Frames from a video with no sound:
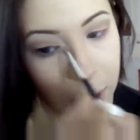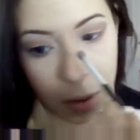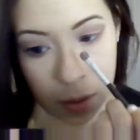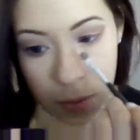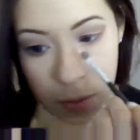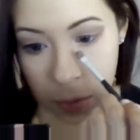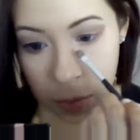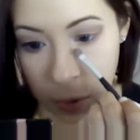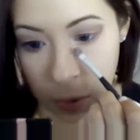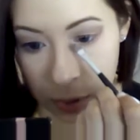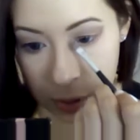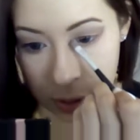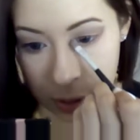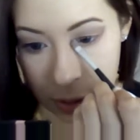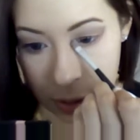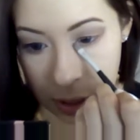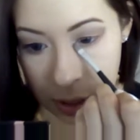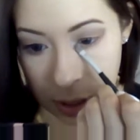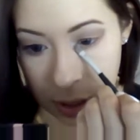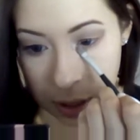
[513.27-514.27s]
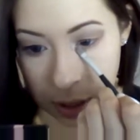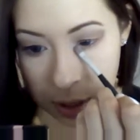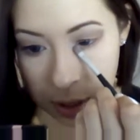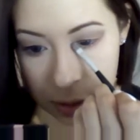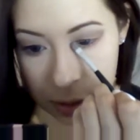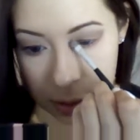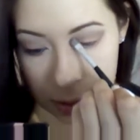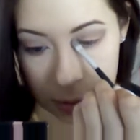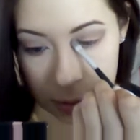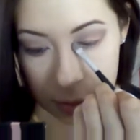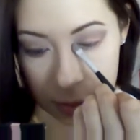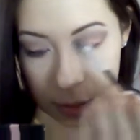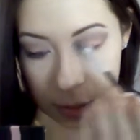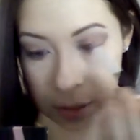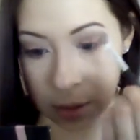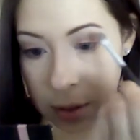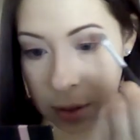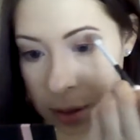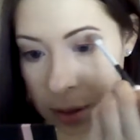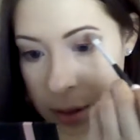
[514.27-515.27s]
on both sides
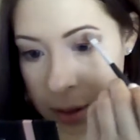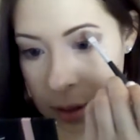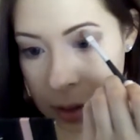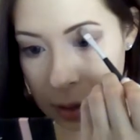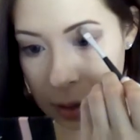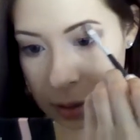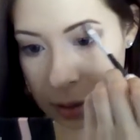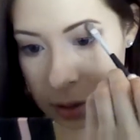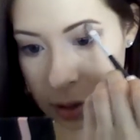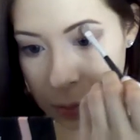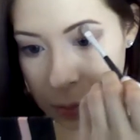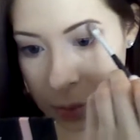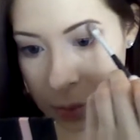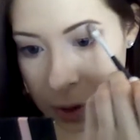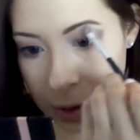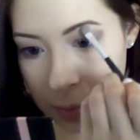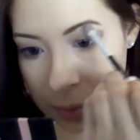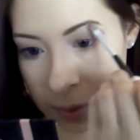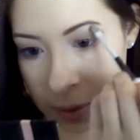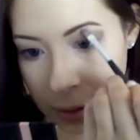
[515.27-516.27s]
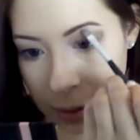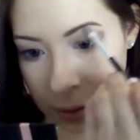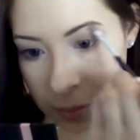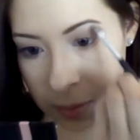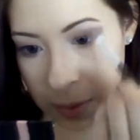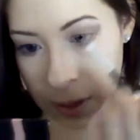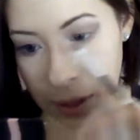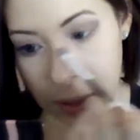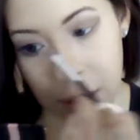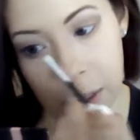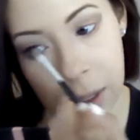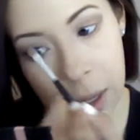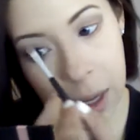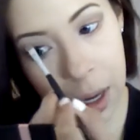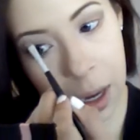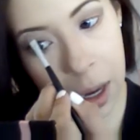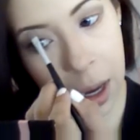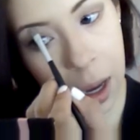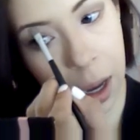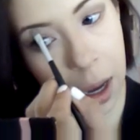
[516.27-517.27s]
and then just pop a little bit
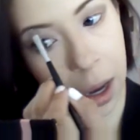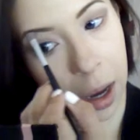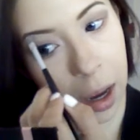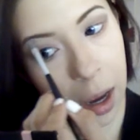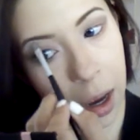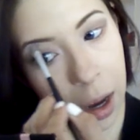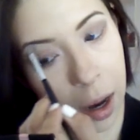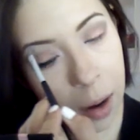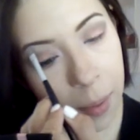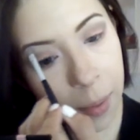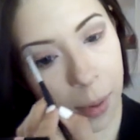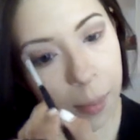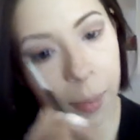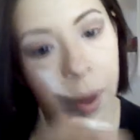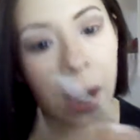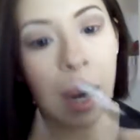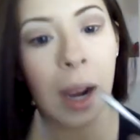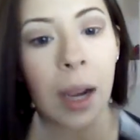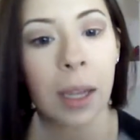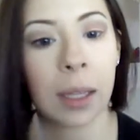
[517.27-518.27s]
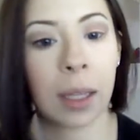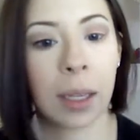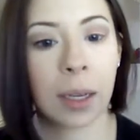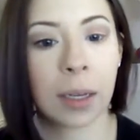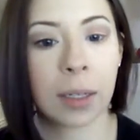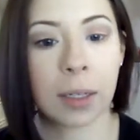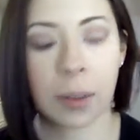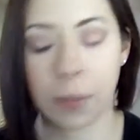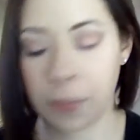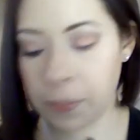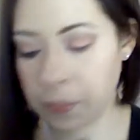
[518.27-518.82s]
up on my highlight.